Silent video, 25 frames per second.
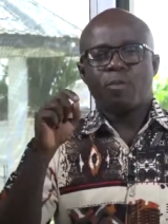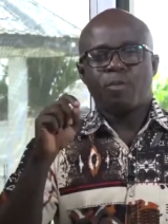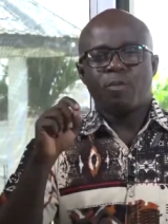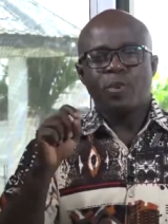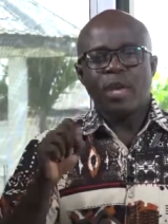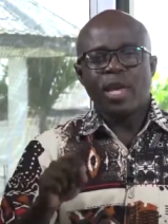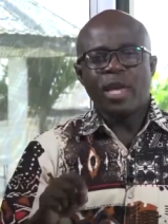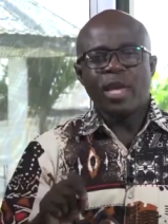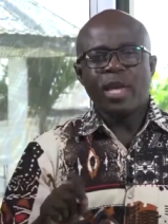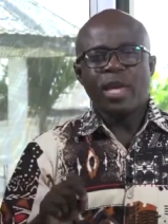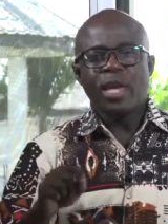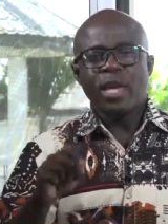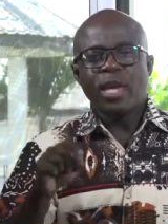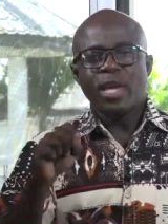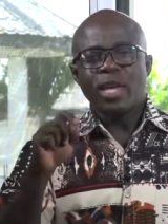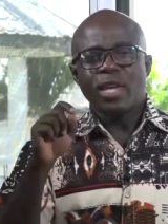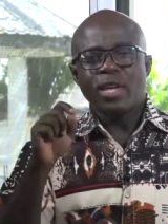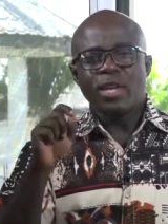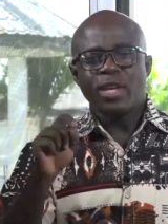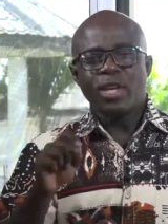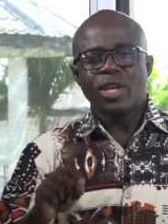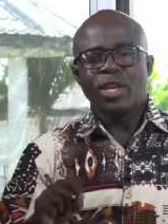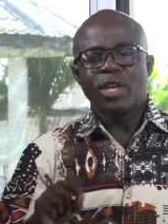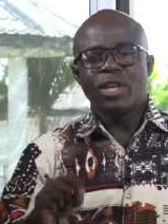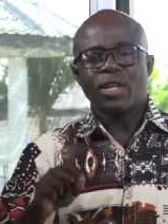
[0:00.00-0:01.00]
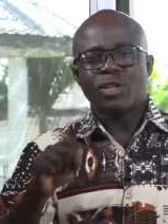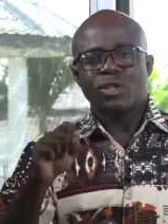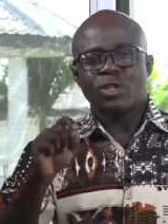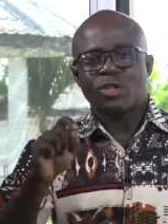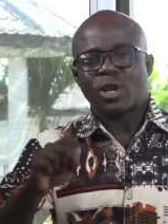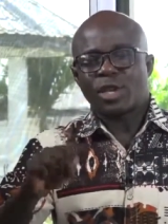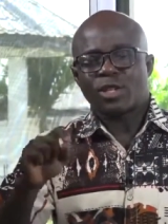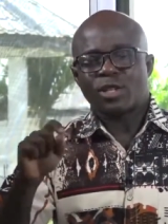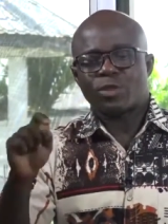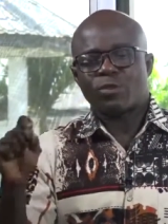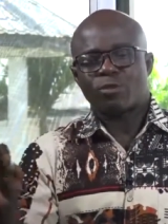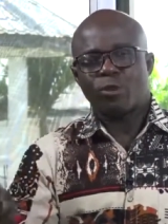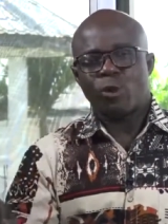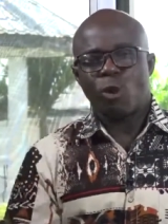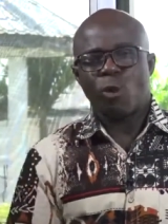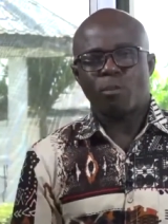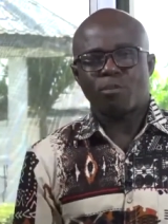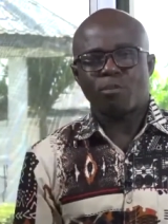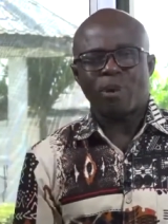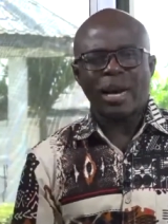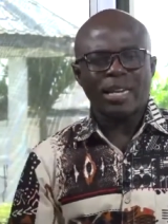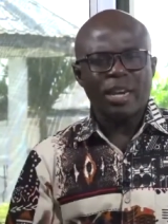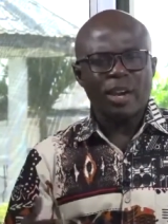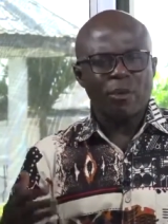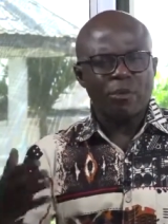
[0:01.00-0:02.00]
Be ye
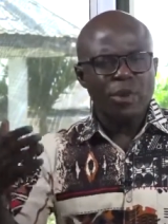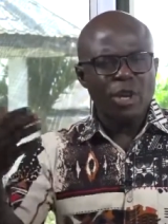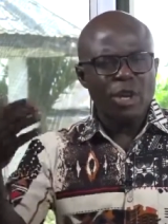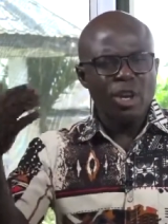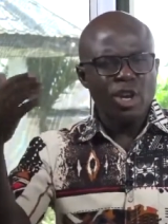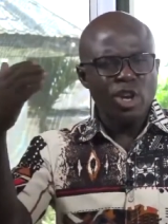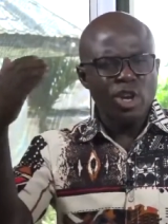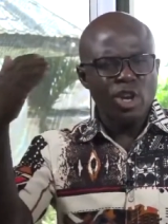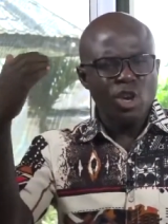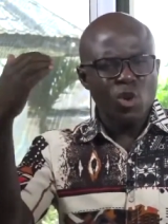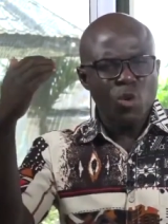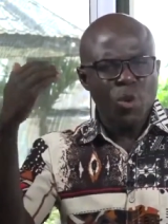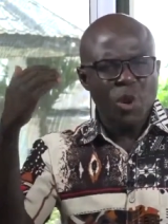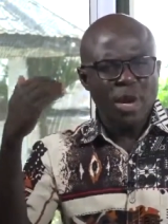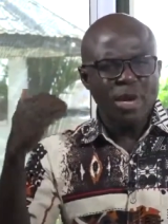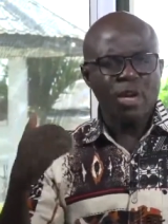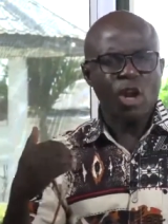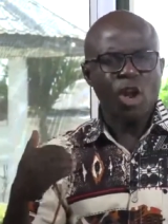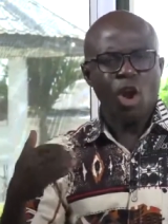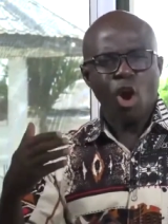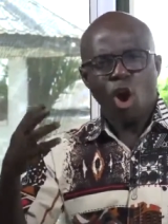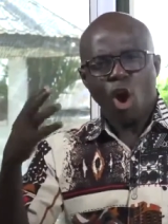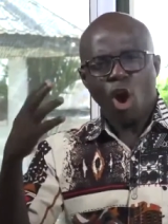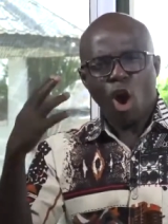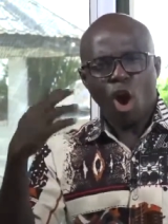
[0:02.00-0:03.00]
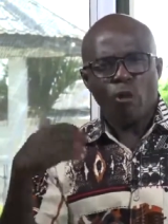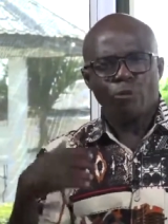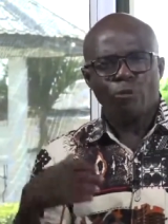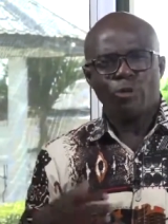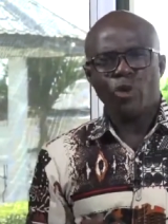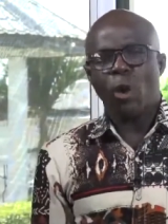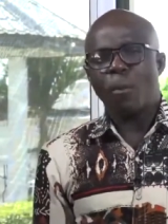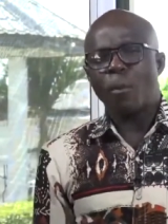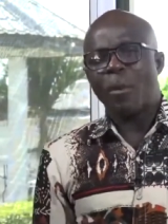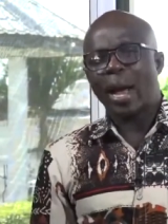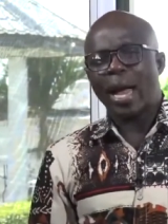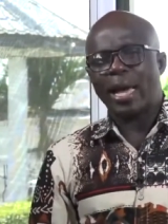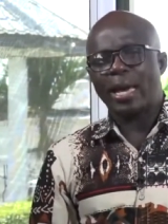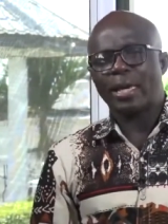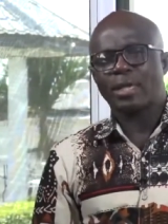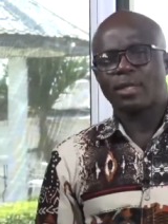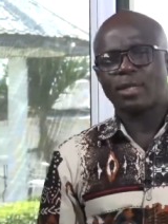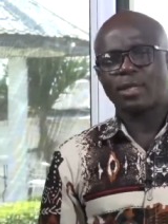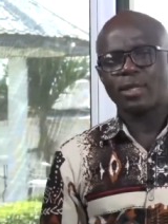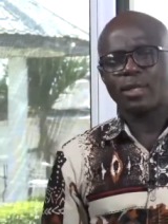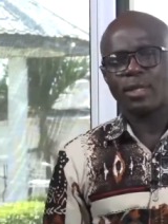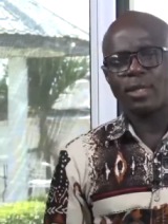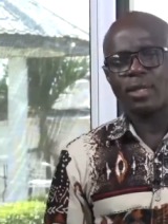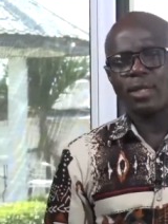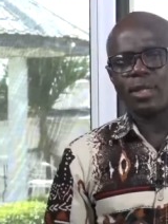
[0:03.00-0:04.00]
transformed by the renewing of your mind.
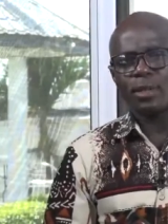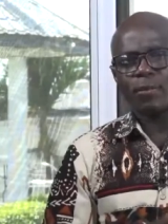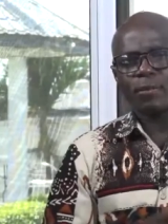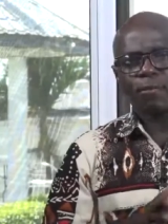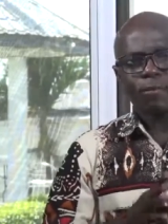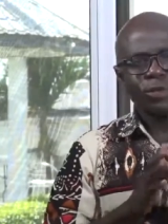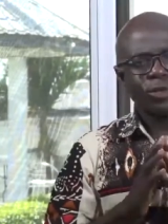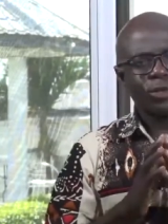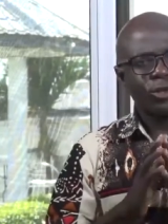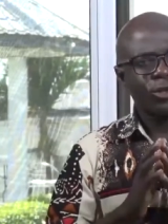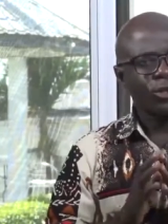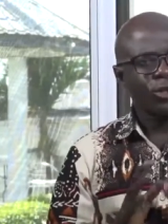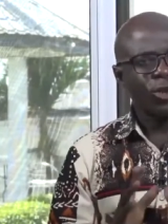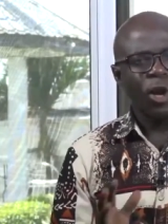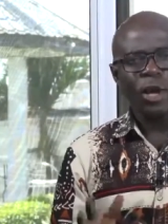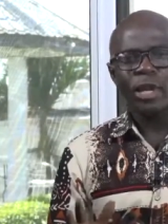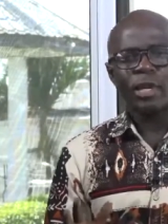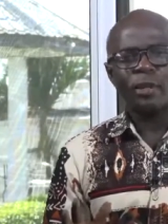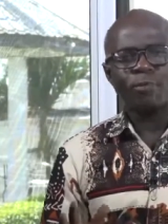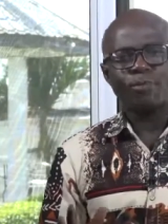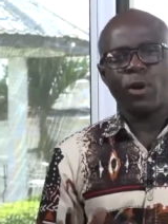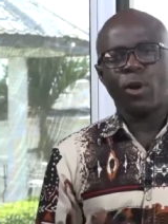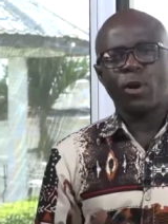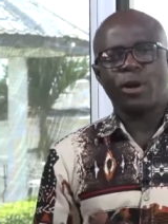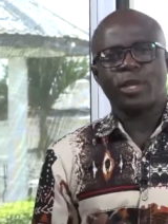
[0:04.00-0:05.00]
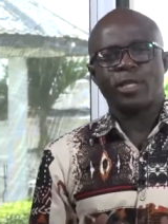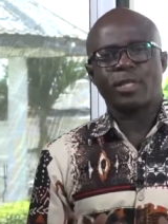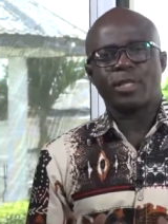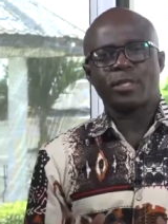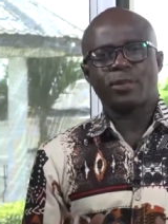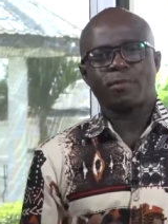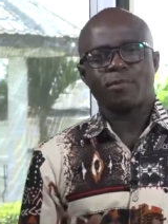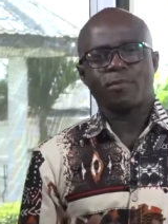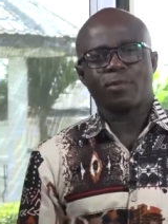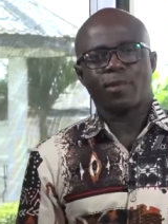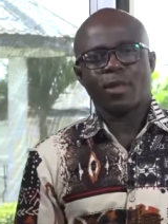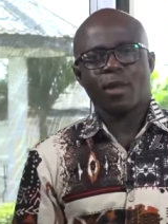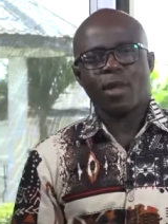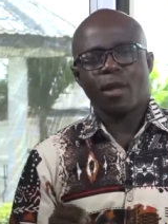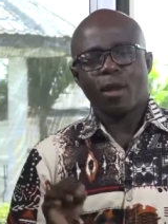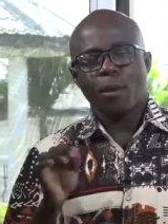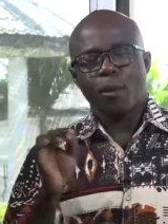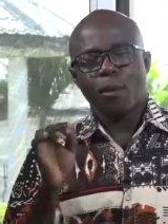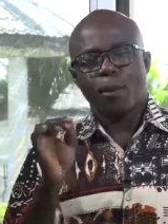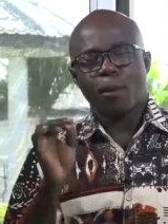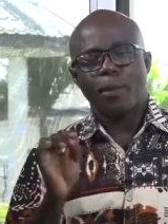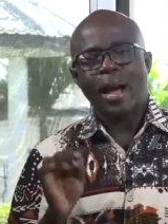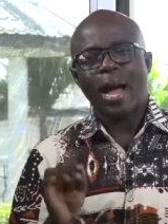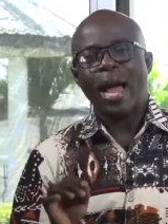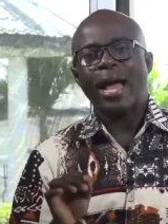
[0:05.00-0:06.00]
Solid point.
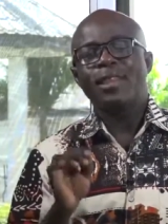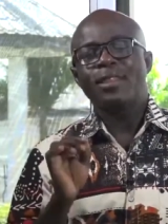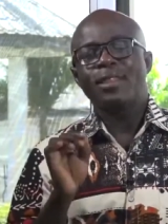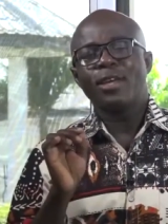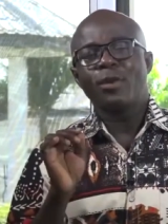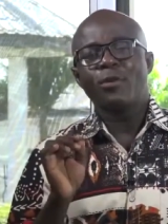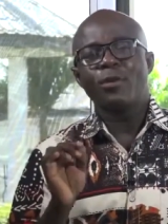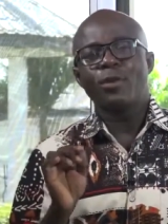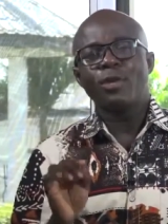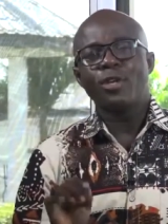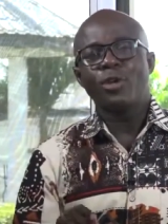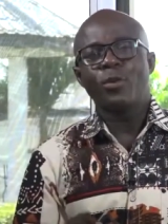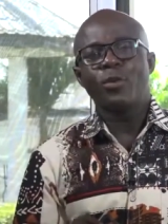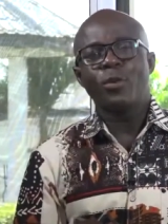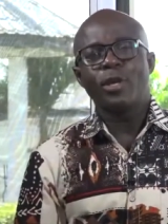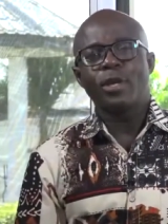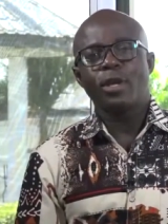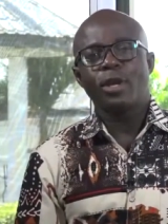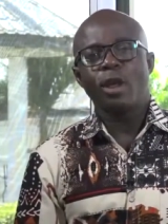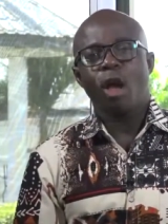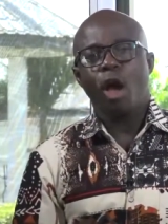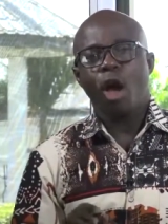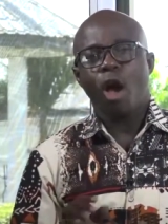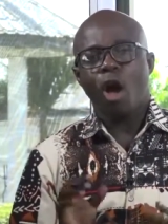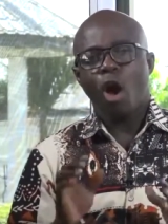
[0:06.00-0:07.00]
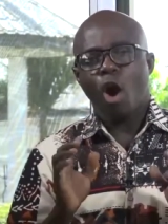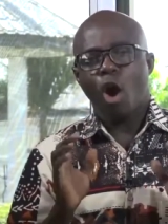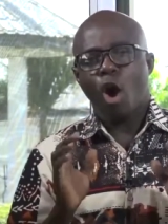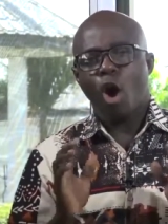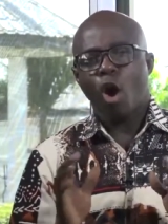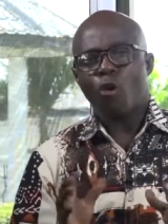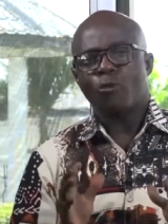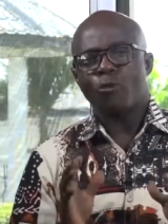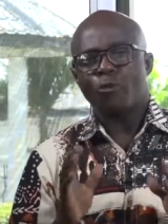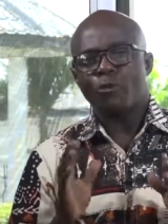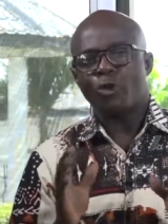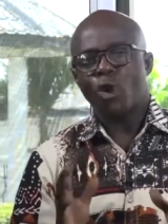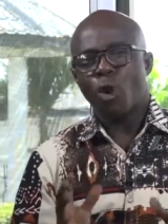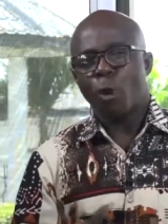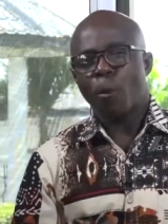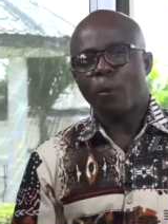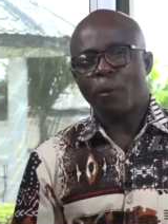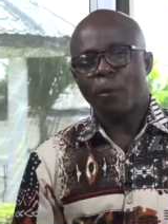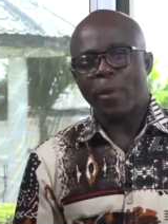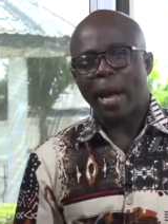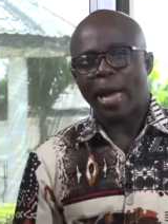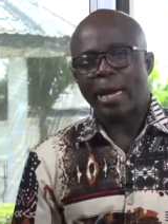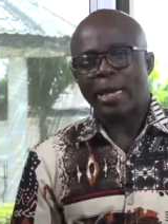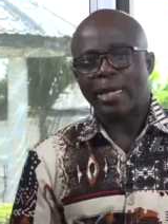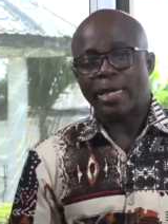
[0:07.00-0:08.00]
By the renewing of your
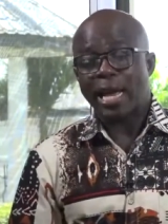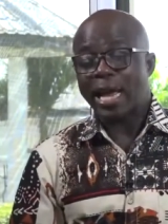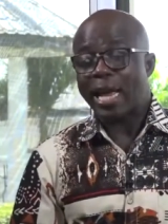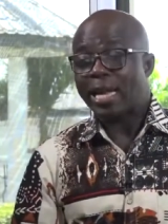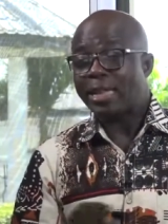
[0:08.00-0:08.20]
mind.